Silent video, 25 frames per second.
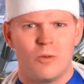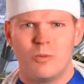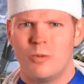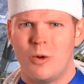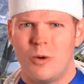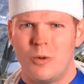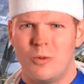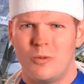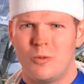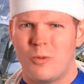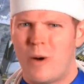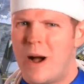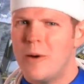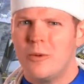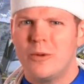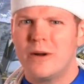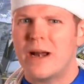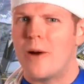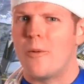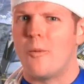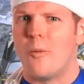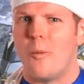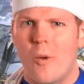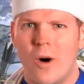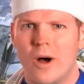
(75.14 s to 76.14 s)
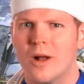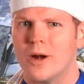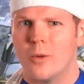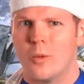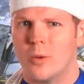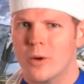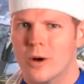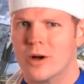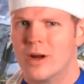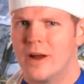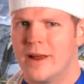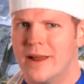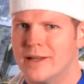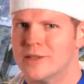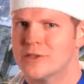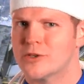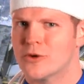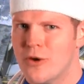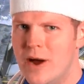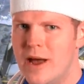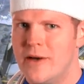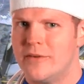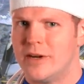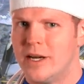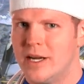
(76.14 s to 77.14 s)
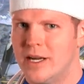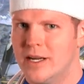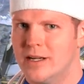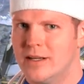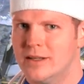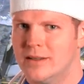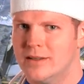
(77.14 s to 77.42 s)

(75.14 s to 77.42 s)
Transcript: well, why would I want to work against gravity?